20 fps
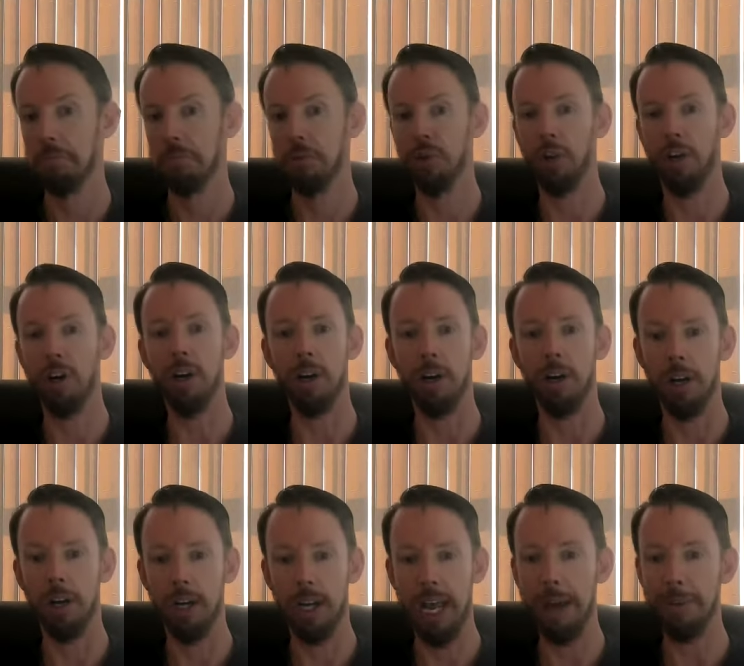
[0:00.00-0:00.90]

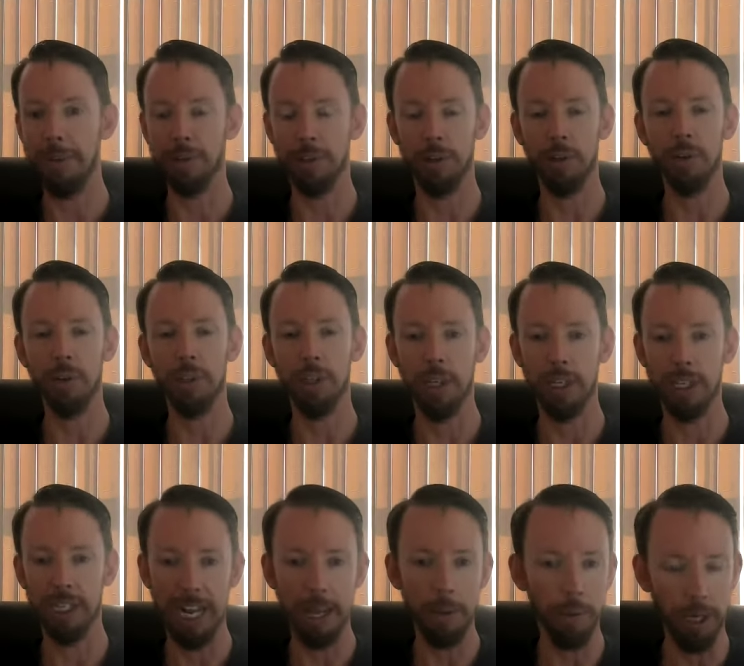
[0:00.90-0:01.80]
Sure, absolutely. Is
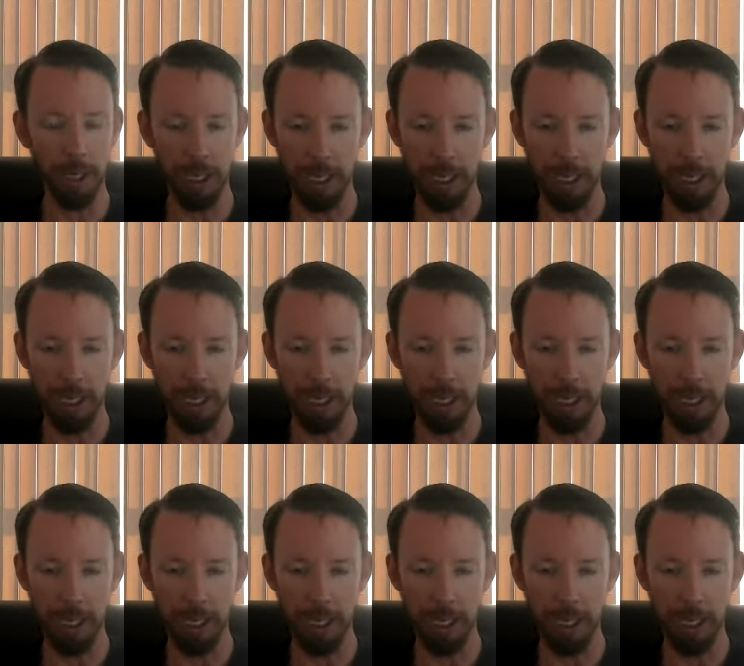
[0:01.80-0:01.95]
it able to